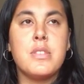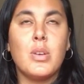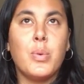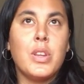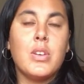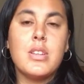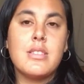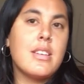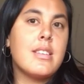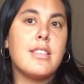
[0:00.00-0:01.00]
so whether
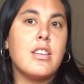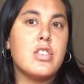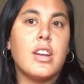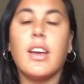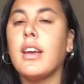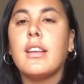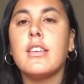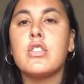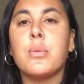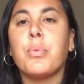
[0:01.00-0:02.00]
it's like teaching
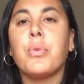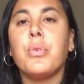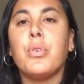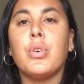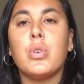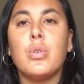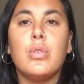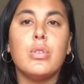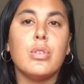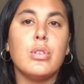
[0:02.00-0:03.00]
English abroad,
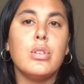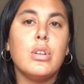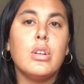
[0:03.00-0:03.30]
or